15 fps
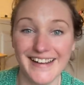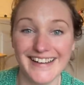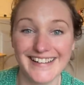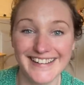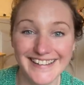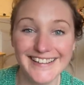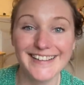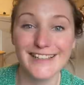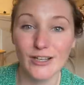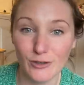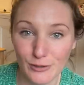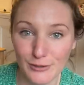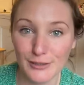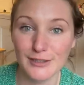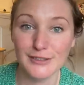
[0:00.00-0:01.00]
a
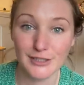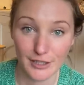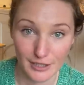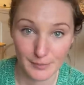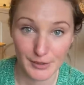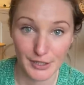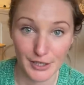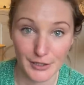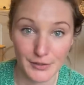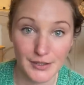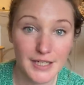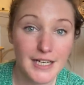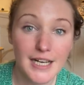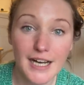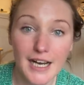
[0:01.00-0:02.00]
long time ago,
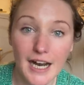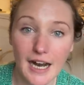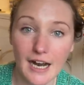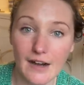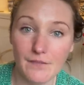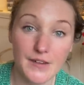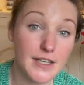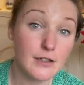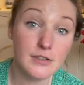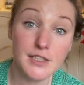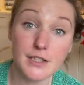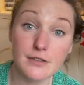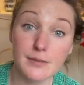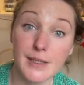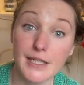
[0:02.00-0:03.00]
and they don't
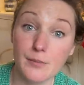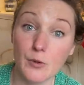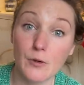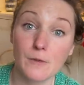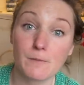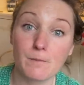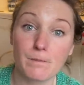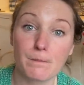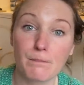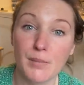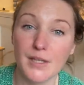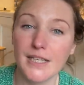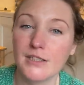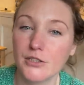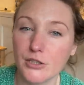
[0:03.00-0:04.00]
sell them anymore, but
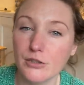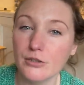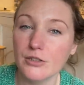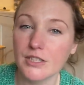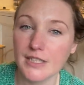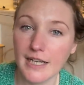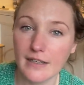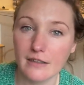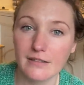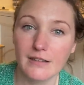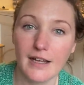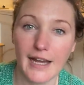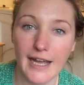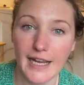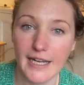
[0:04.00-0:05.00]
they do sell
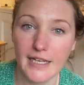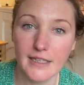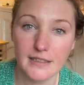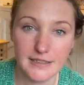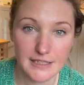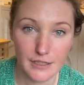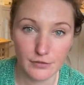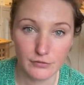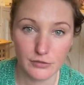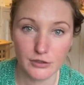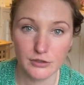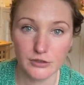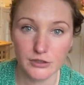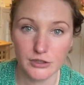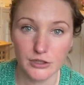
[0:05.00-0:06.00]
a
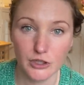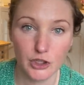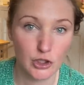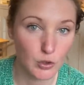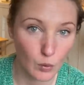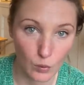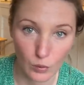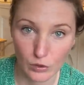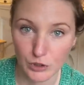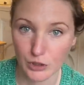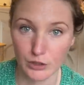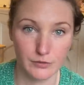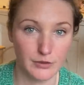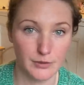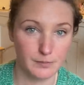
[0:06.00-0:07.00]
different sort
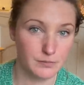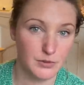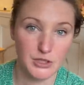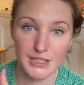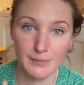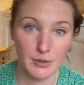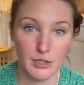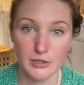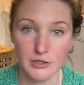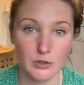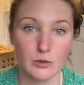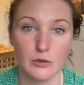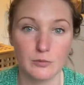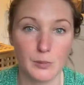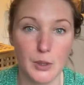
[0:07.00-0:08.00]
of a similar
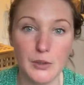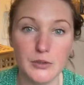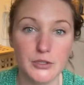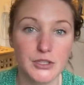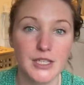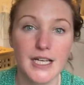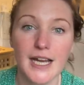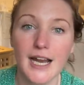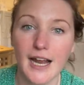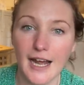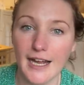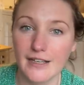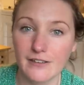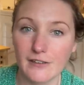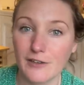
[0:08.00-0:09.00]
sort of box,
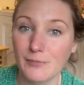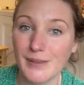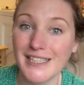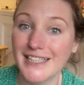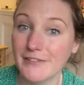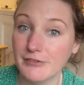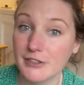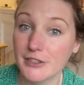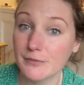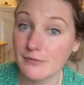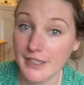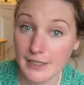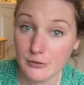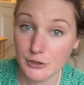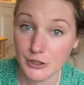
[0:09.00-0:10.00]
and I've been given some
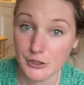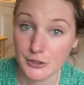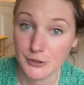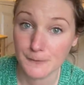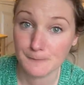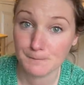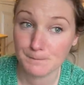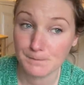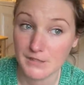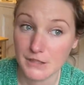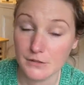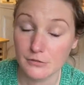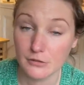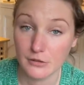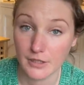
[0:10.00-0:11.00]
vouchers
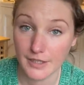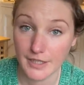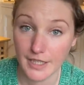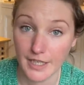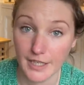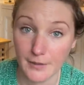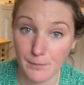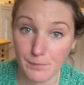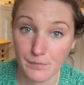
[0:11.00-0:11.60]
for IKEA